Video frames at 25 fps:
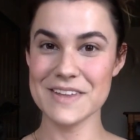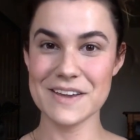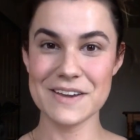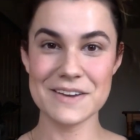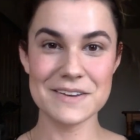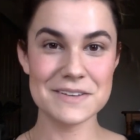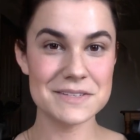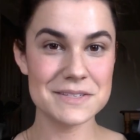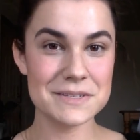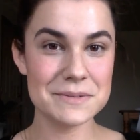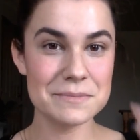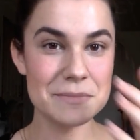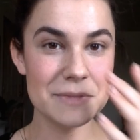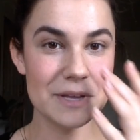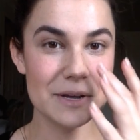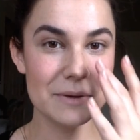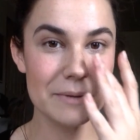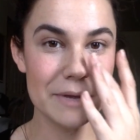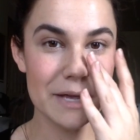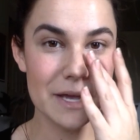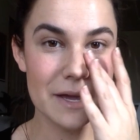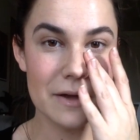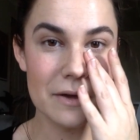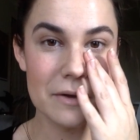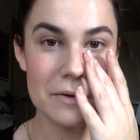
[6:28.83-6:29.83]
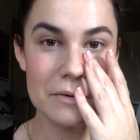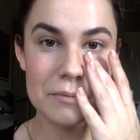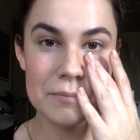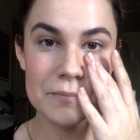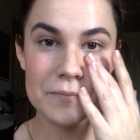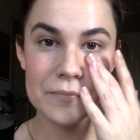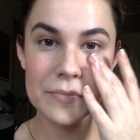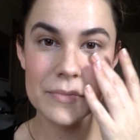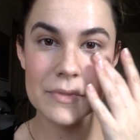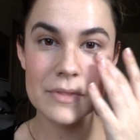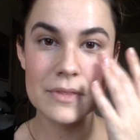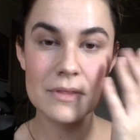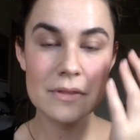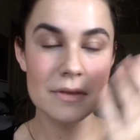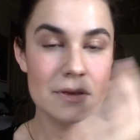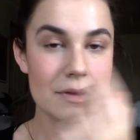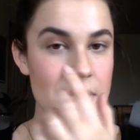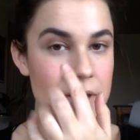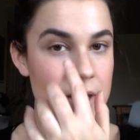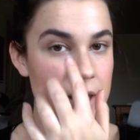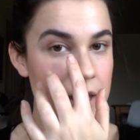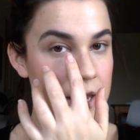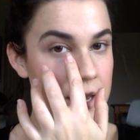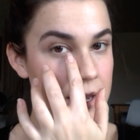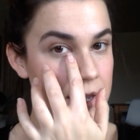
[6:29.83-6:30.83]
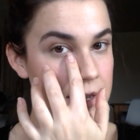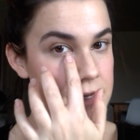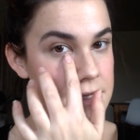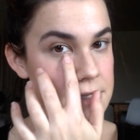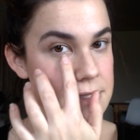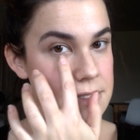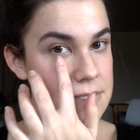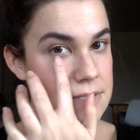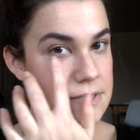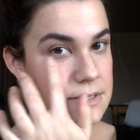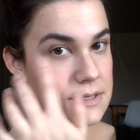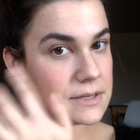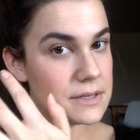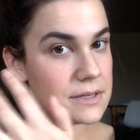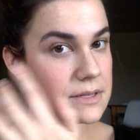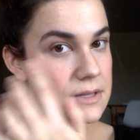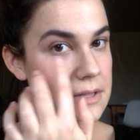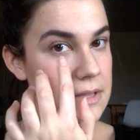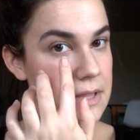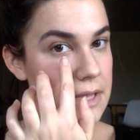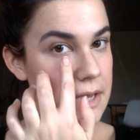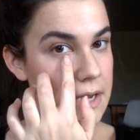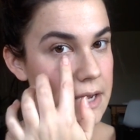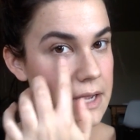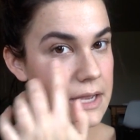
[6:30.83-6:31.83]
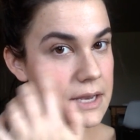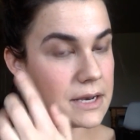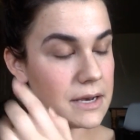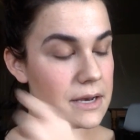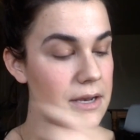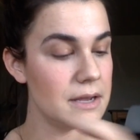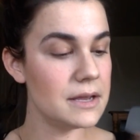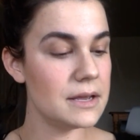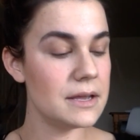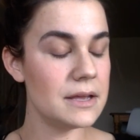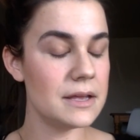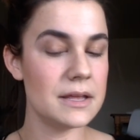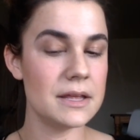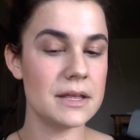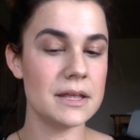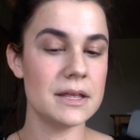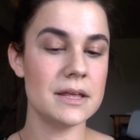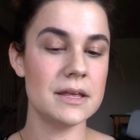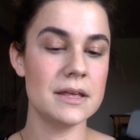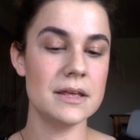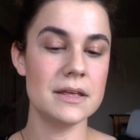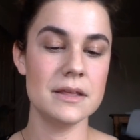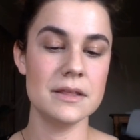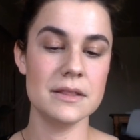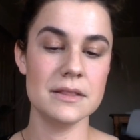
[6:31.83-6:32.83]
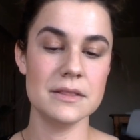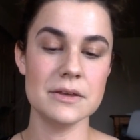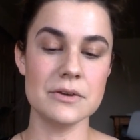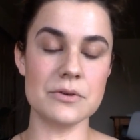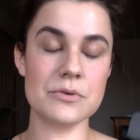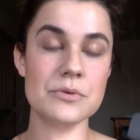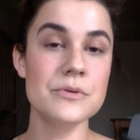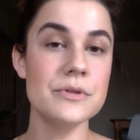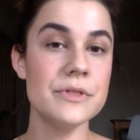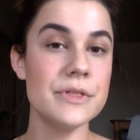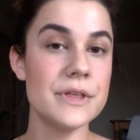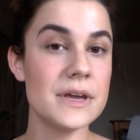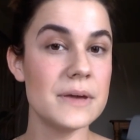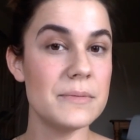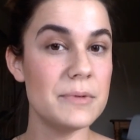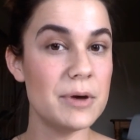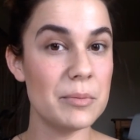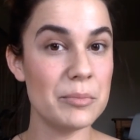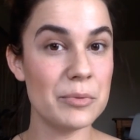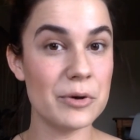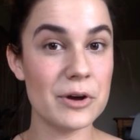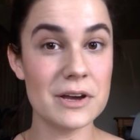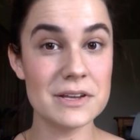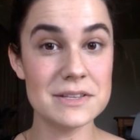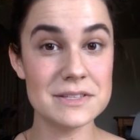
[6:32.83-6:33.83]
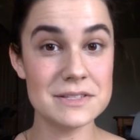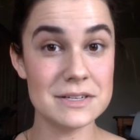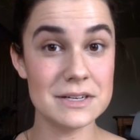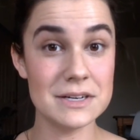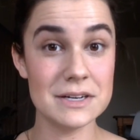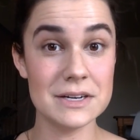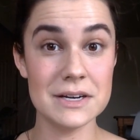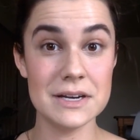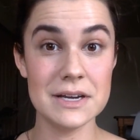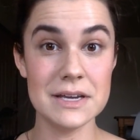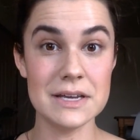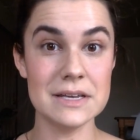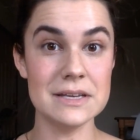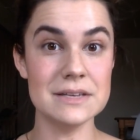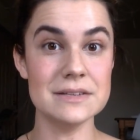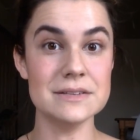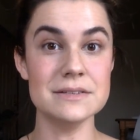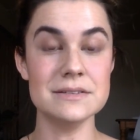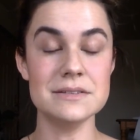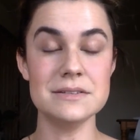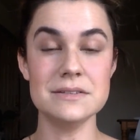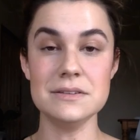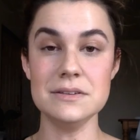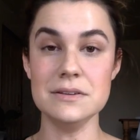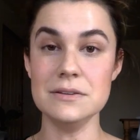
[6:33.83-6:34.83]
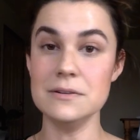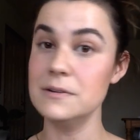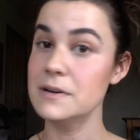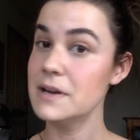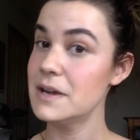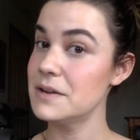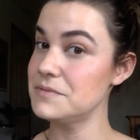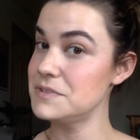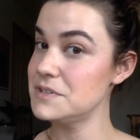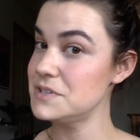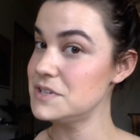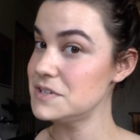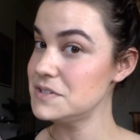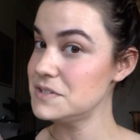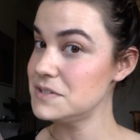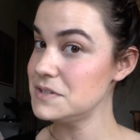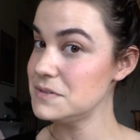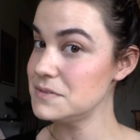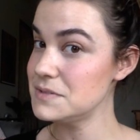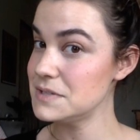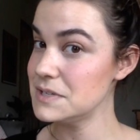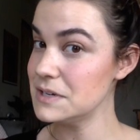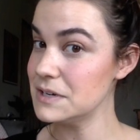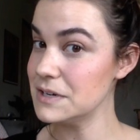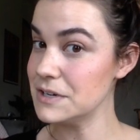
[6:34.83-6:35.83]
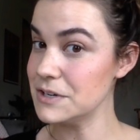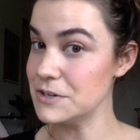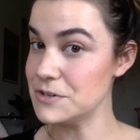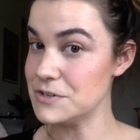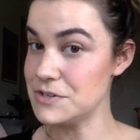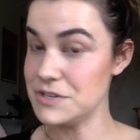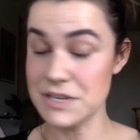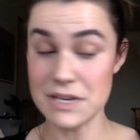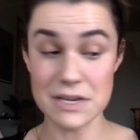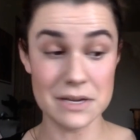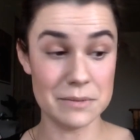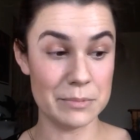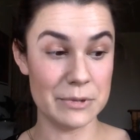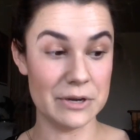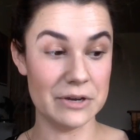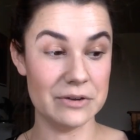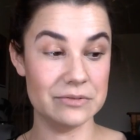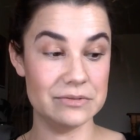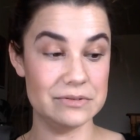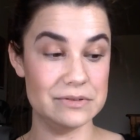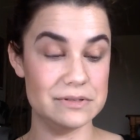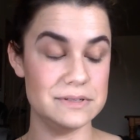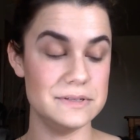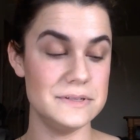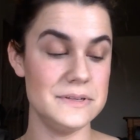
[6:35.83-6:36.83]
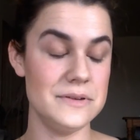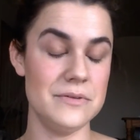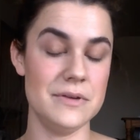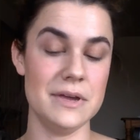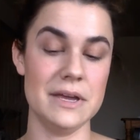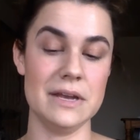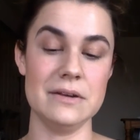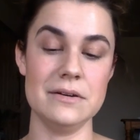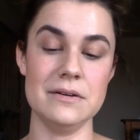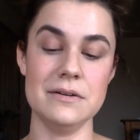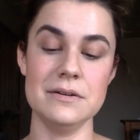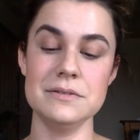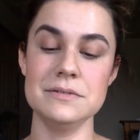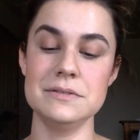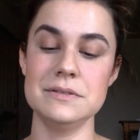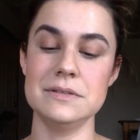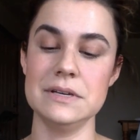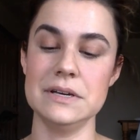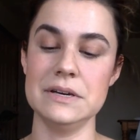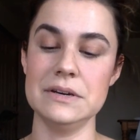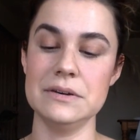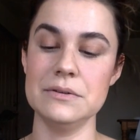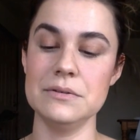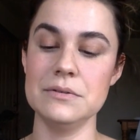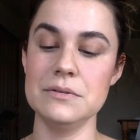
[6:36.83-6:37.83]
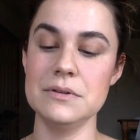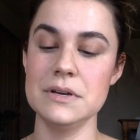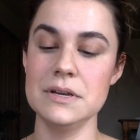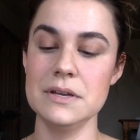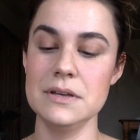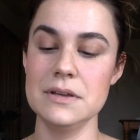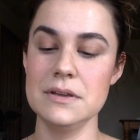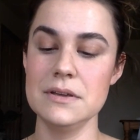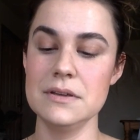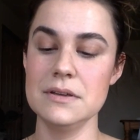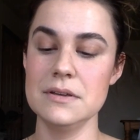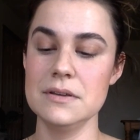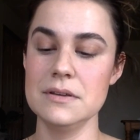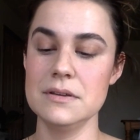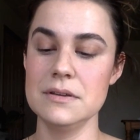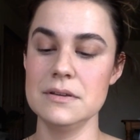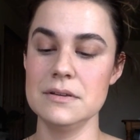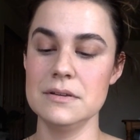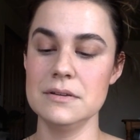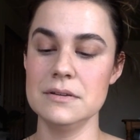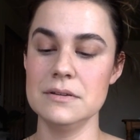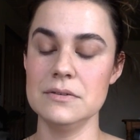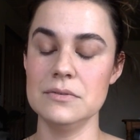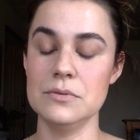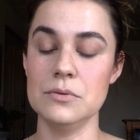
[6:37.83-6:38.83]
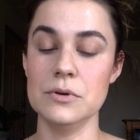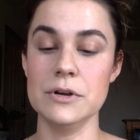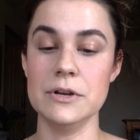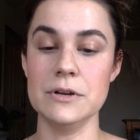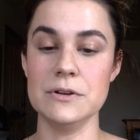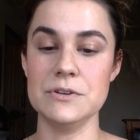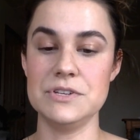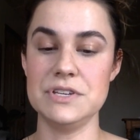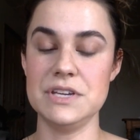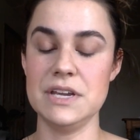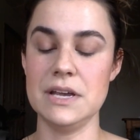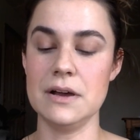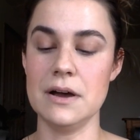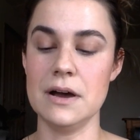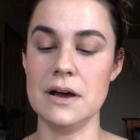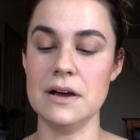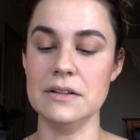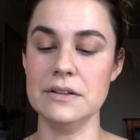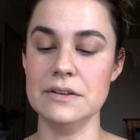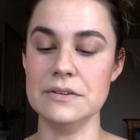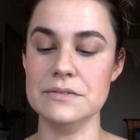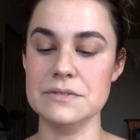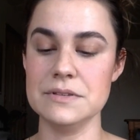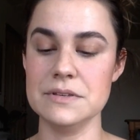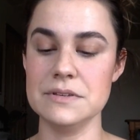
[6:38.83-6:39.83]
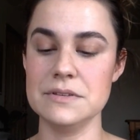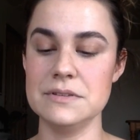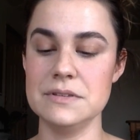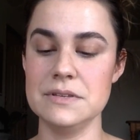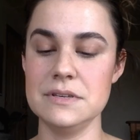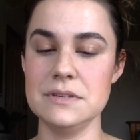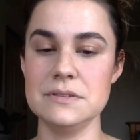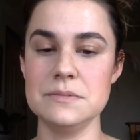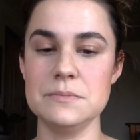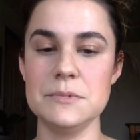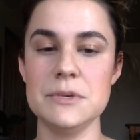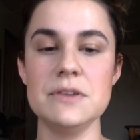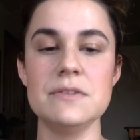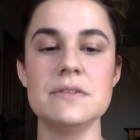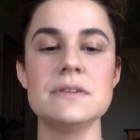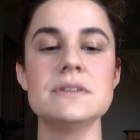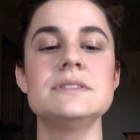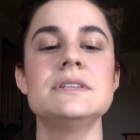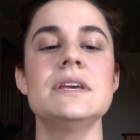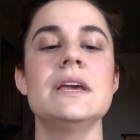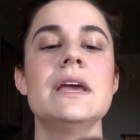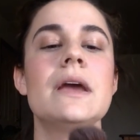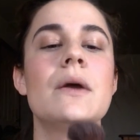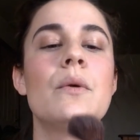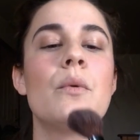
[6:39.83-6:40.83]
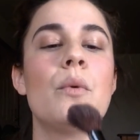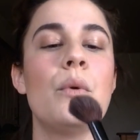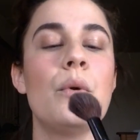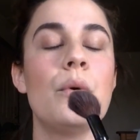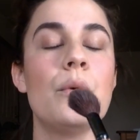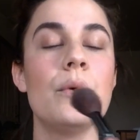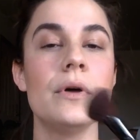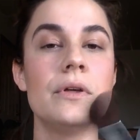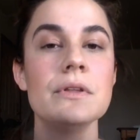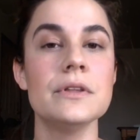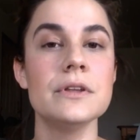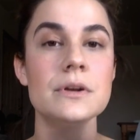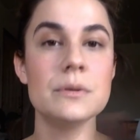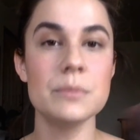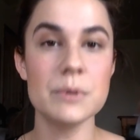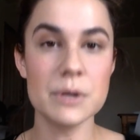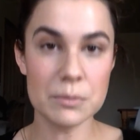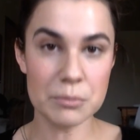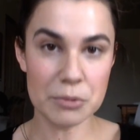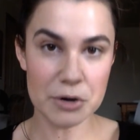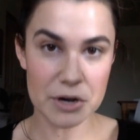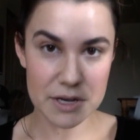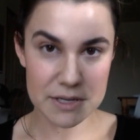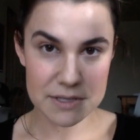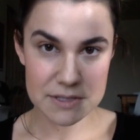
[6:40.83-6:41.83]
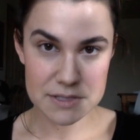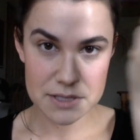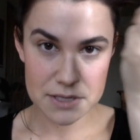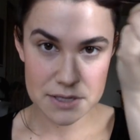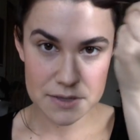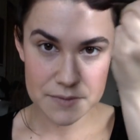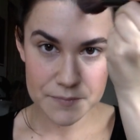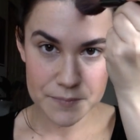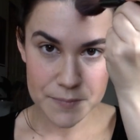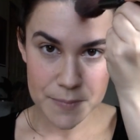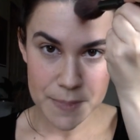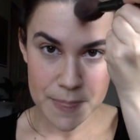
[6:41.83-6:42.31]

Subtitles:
Awesome, there we go. And then the cool thing about bronzer is you don't have to just use it on your cheekbones. You can also, or your cheek hollows, excuse me, you can take a little bit of bronzer